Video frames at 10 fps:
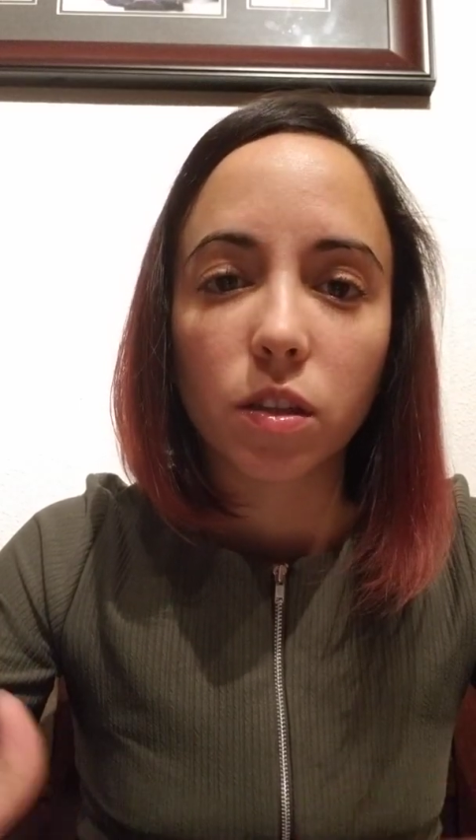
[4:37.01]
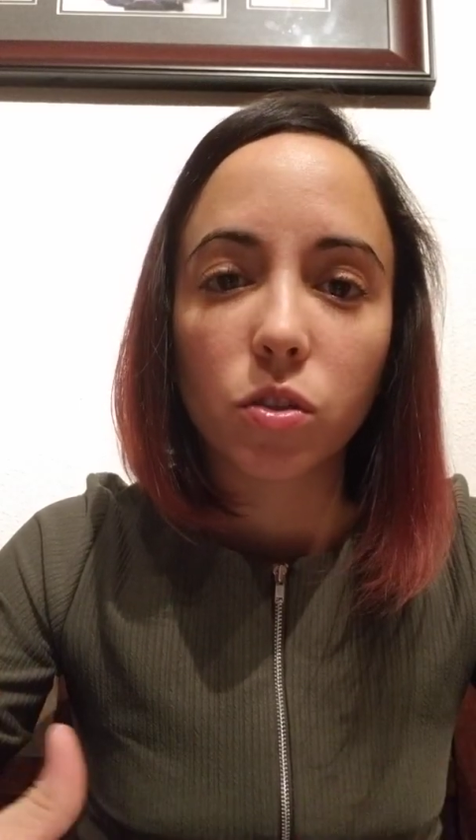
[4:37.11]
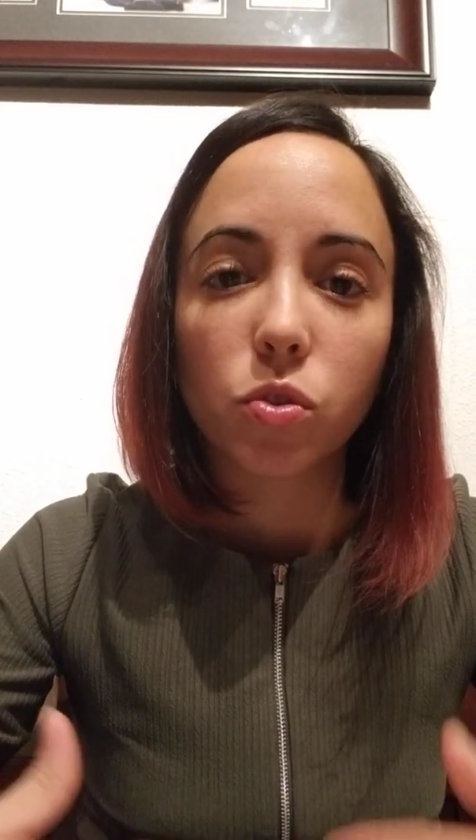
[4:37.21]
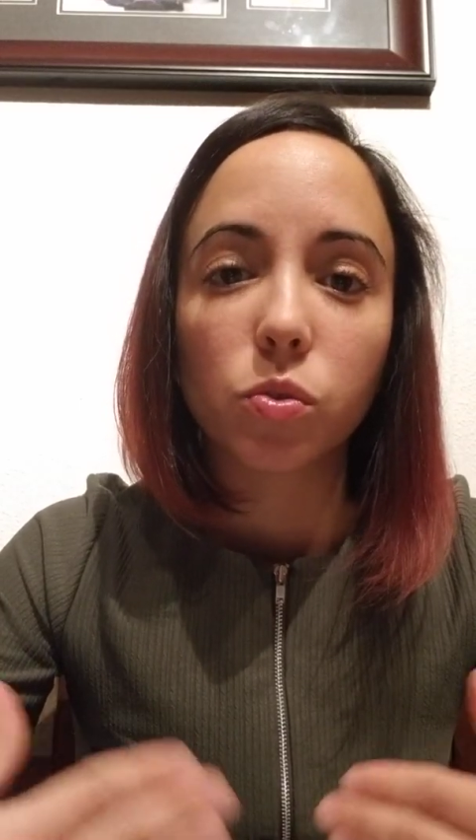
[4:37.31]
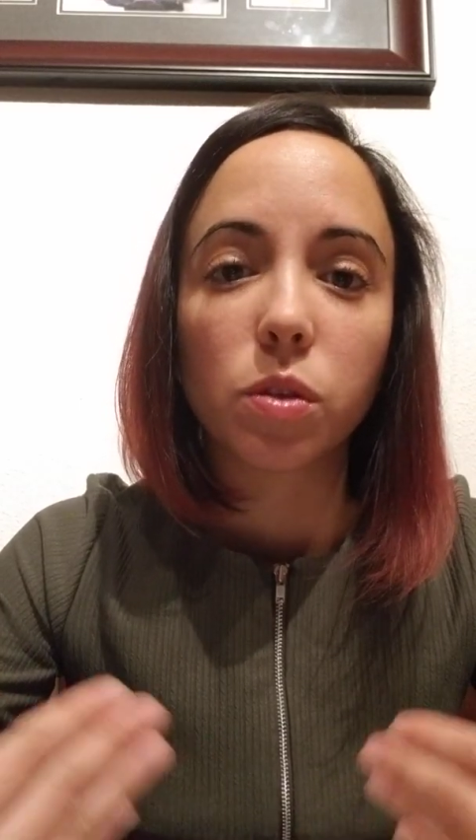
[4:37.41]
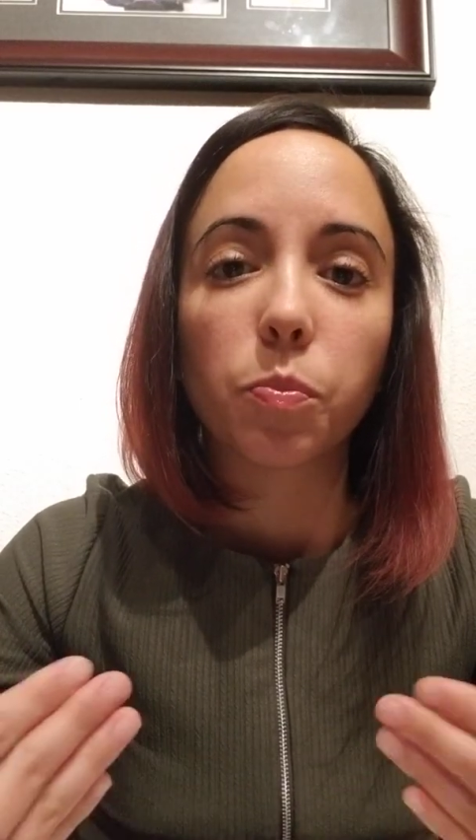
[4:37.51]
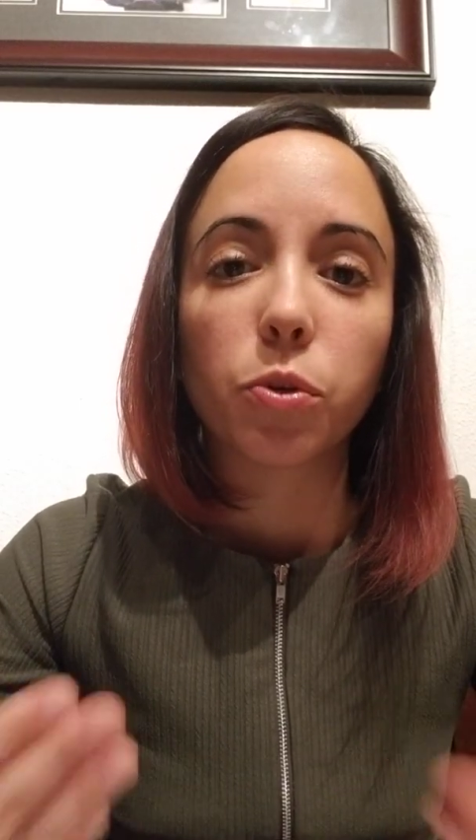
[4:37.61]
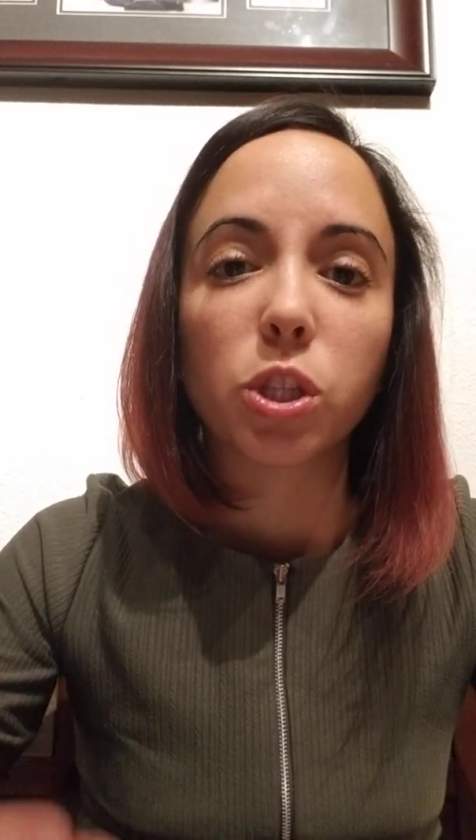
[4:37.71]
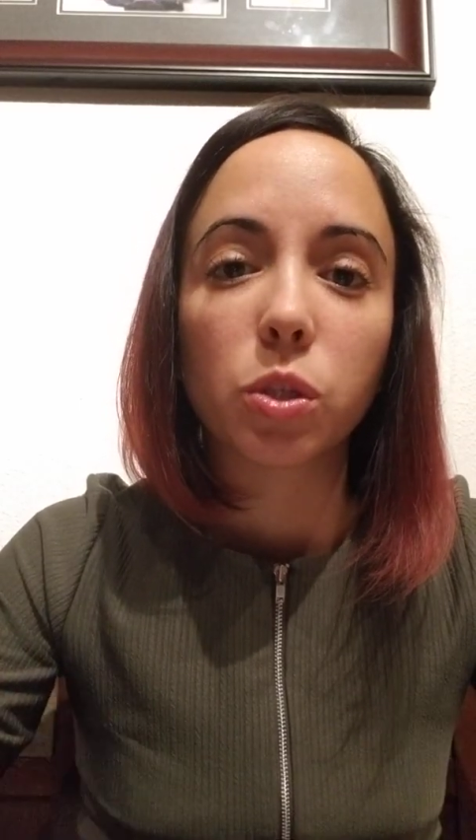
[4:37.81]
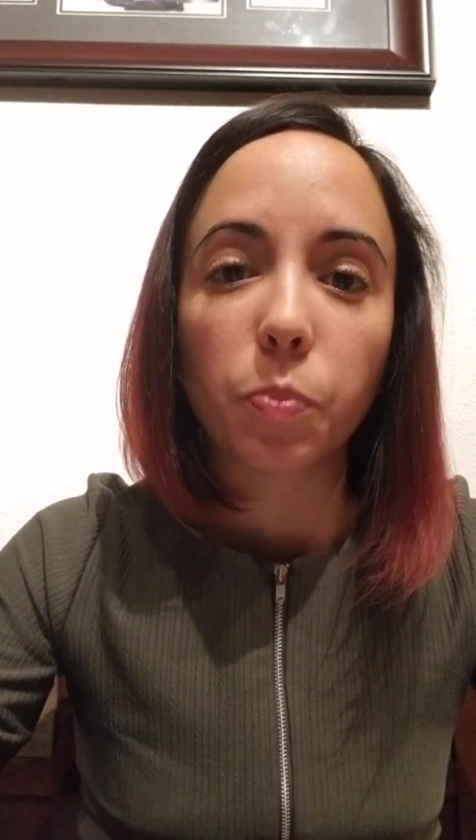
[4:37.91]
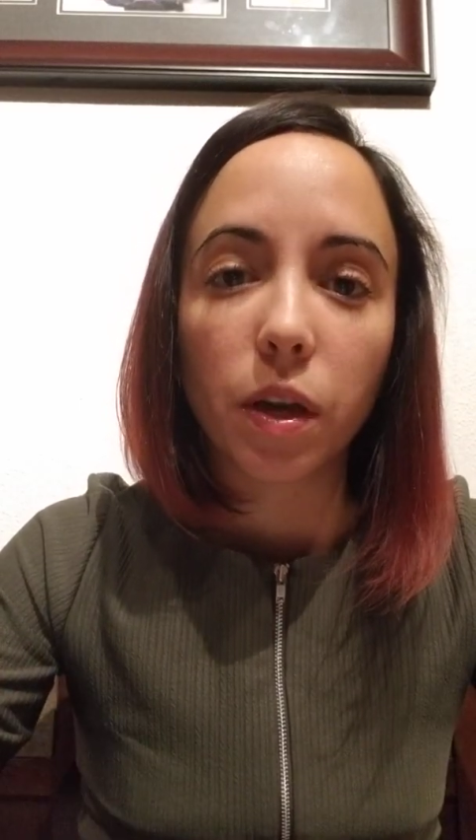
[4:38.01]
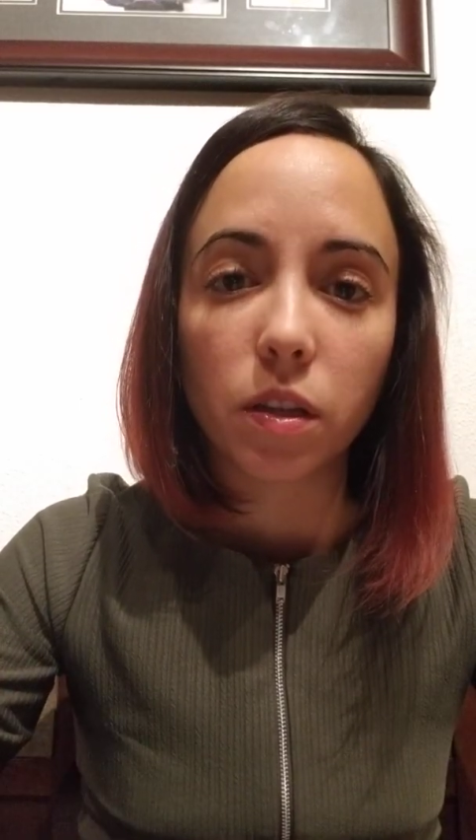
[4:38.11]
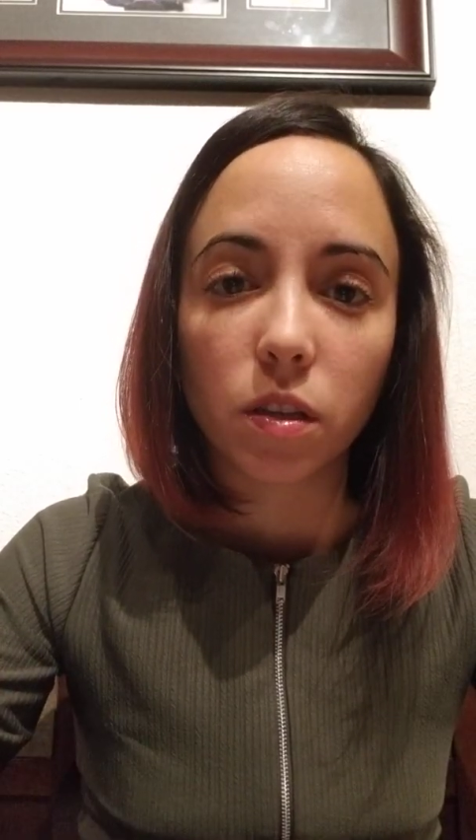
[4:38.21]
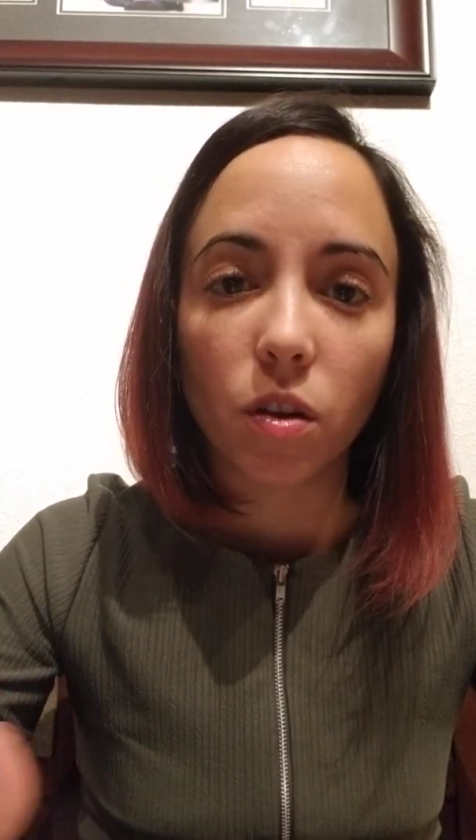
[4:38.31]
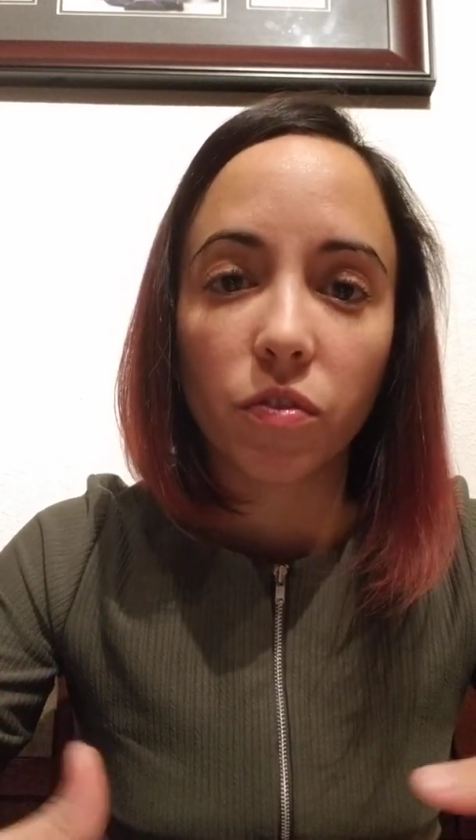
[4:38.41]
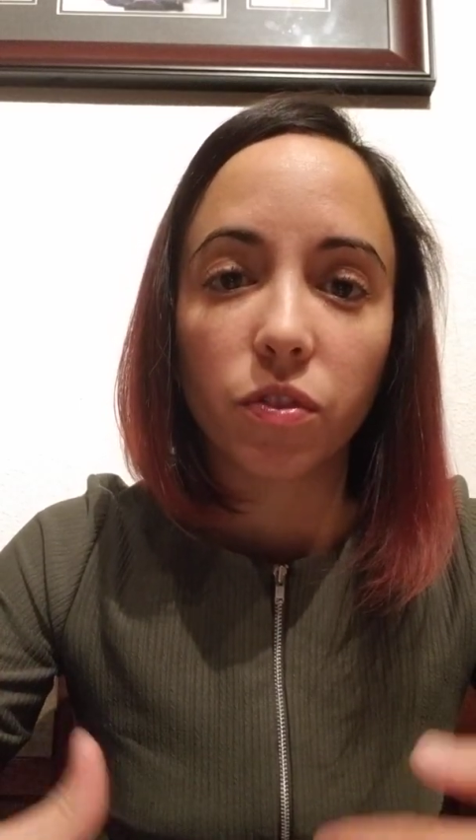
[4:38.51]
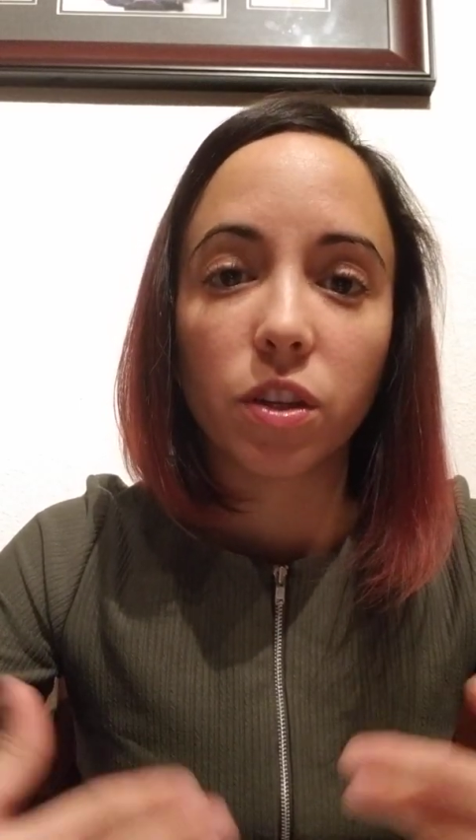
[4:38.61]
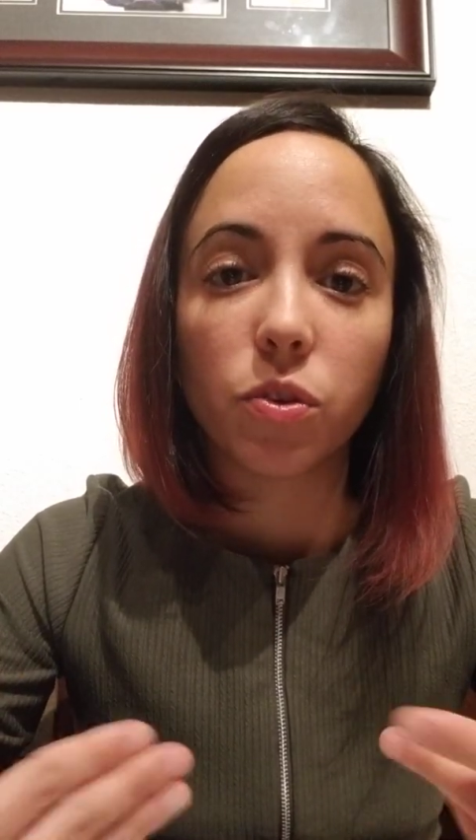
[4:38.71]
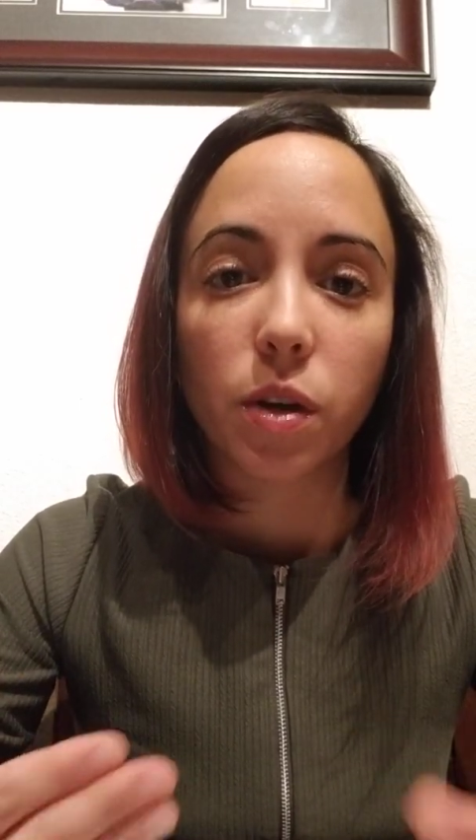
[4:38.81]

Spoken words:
student perspective of the new